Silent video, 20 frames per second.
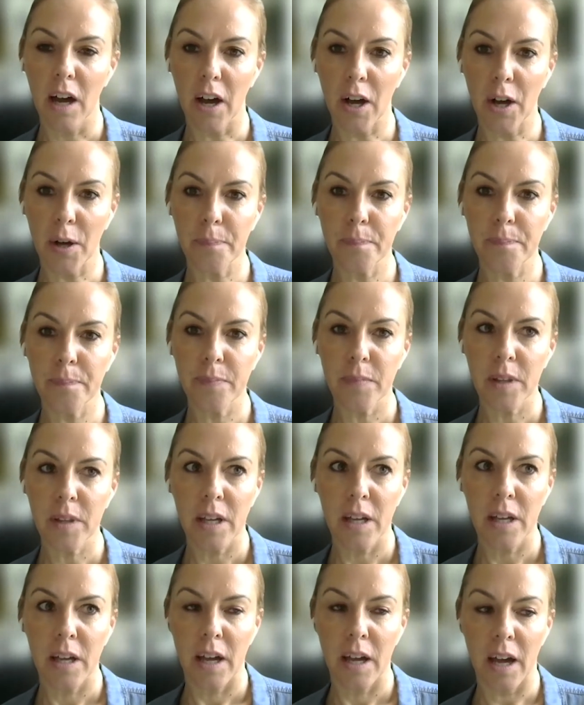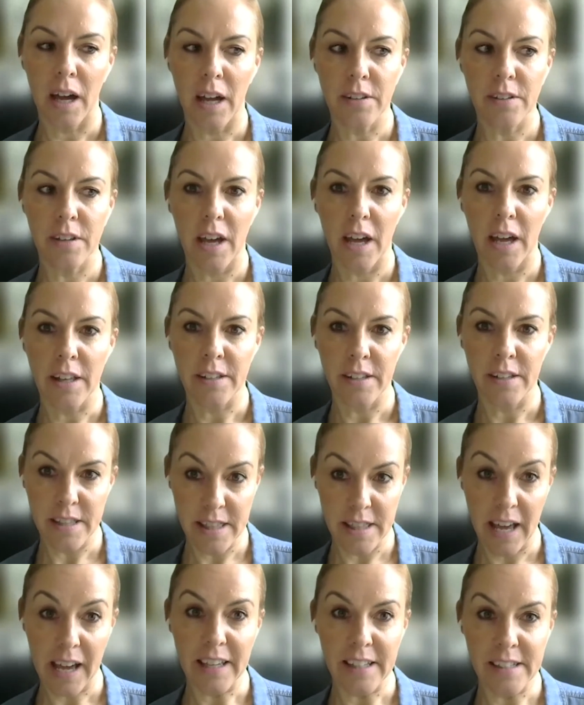Um, and
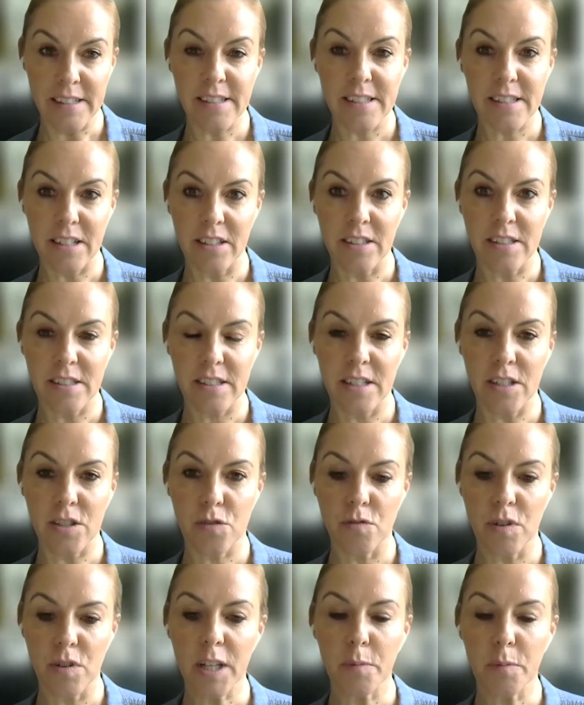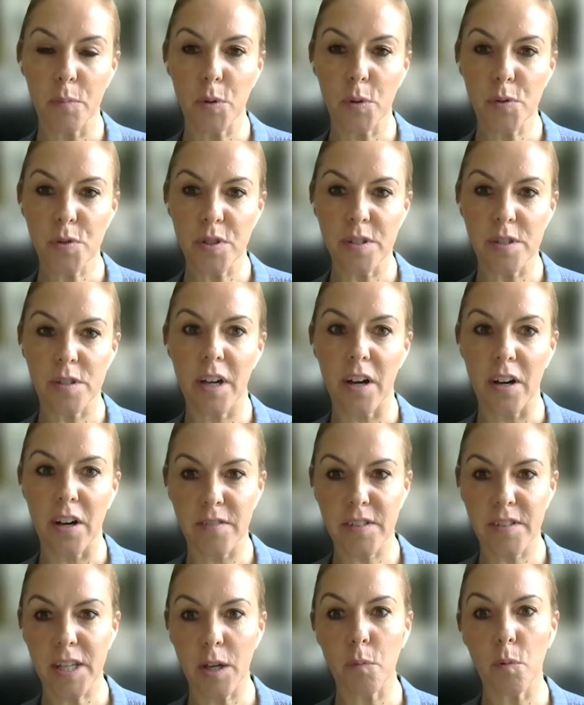in that instance, it's really important to
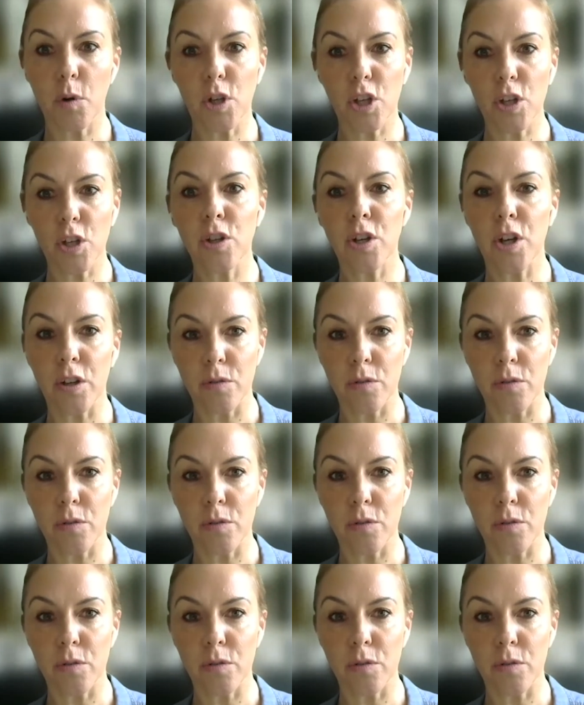kind of say, well,